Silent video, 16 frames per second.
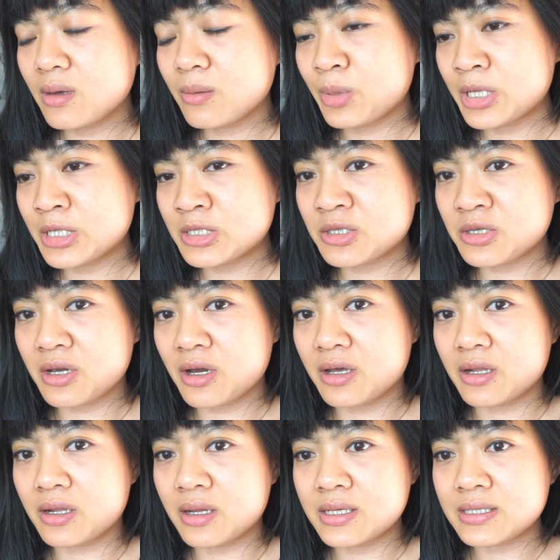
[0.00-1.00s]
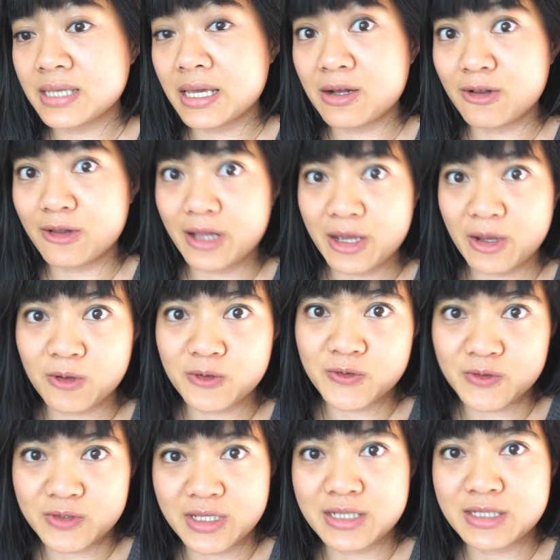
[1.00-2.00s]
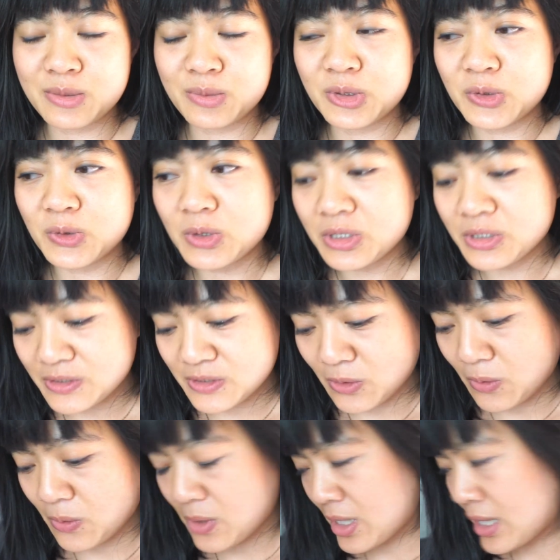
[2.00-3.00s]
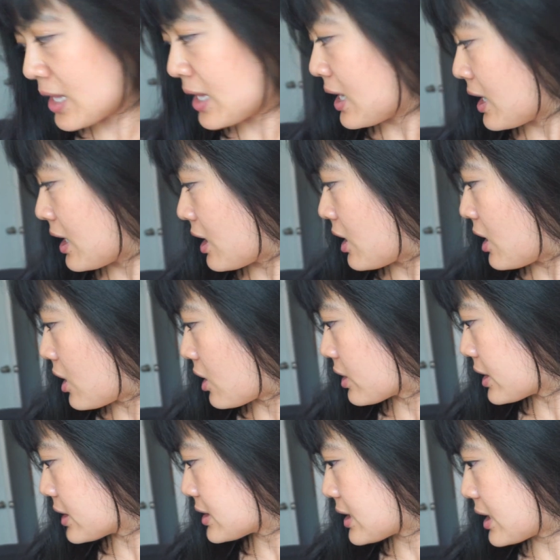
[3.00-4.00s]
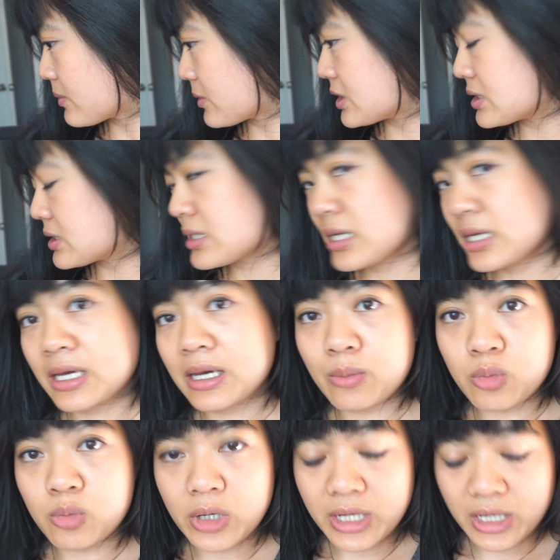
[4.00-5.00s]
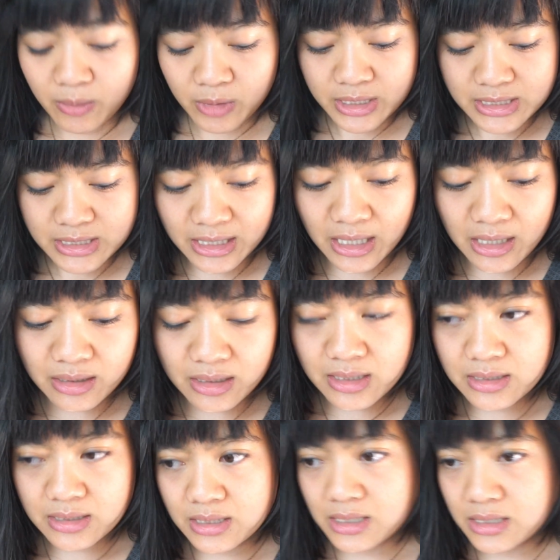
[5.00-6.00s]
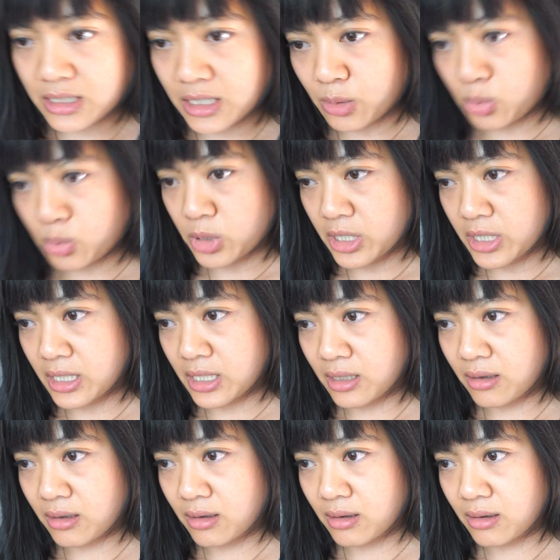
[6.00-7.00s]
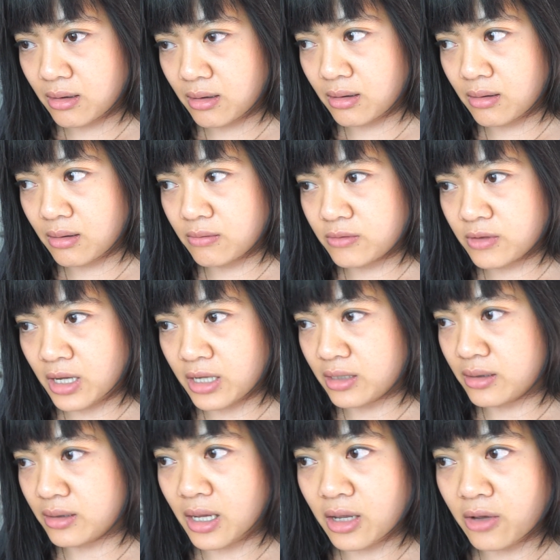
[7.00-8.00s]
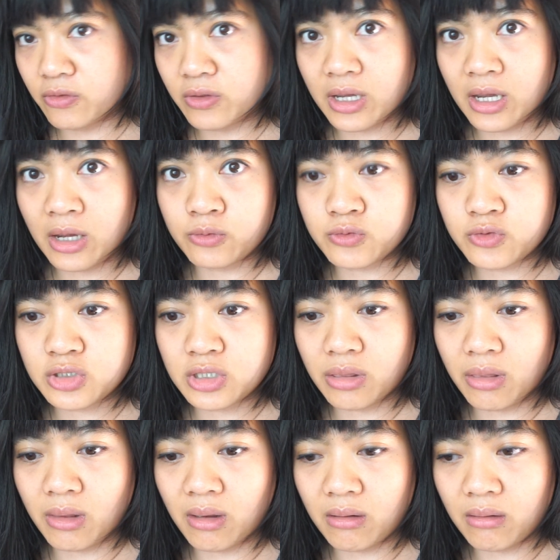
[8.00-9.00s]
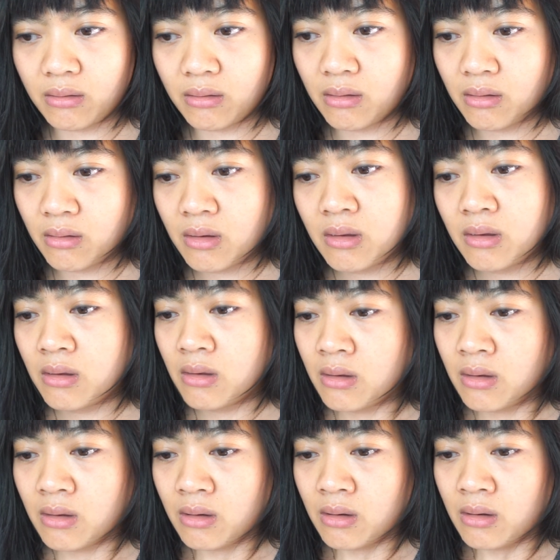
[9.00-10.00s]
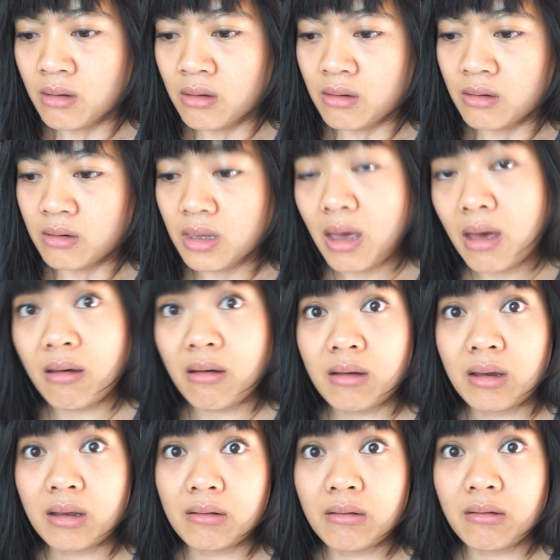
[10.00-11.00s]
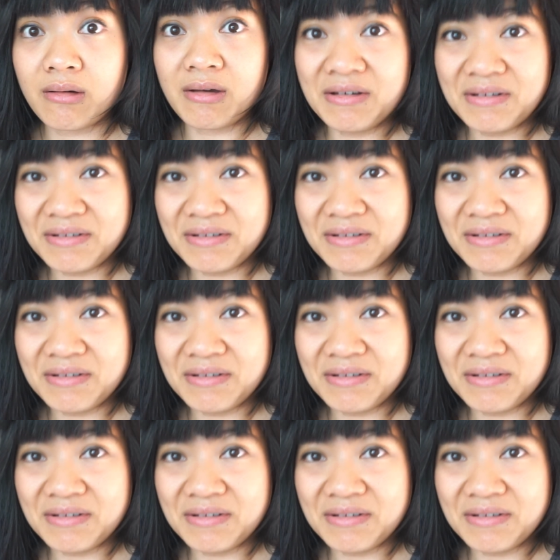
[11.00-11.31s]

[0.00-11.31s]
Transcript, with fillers: Patreon cycle I also sent some doodles. So alright, I'm going to take a break. I'm going to scan these, take a break, kind of lie on the couch, and then, yeah, I don't know.